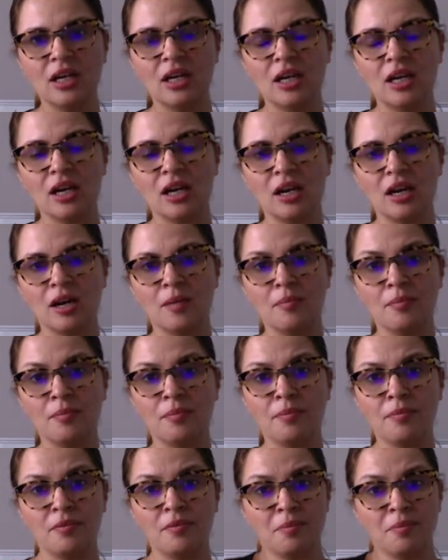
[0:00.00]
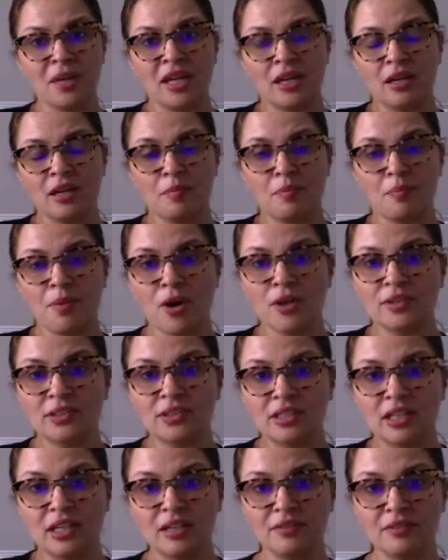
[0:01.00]
And I think that's
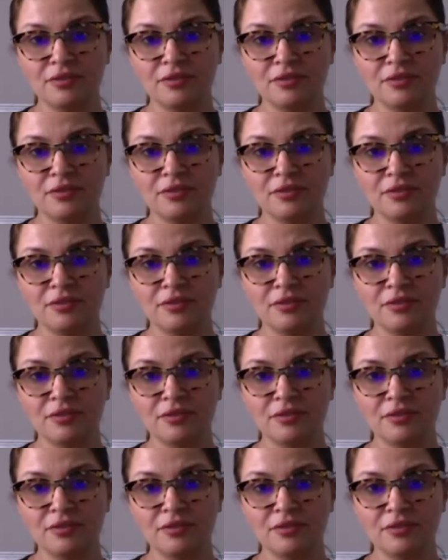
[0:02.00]
one of the